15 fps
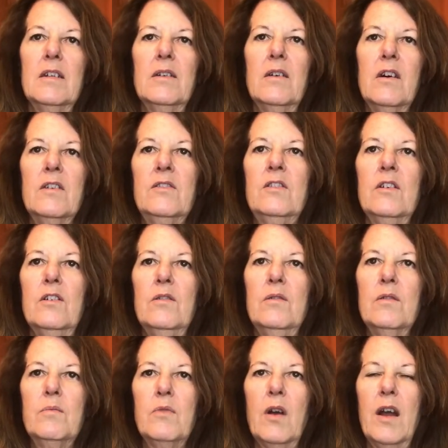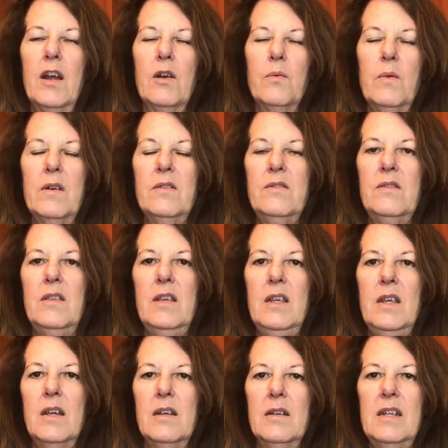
also prior was the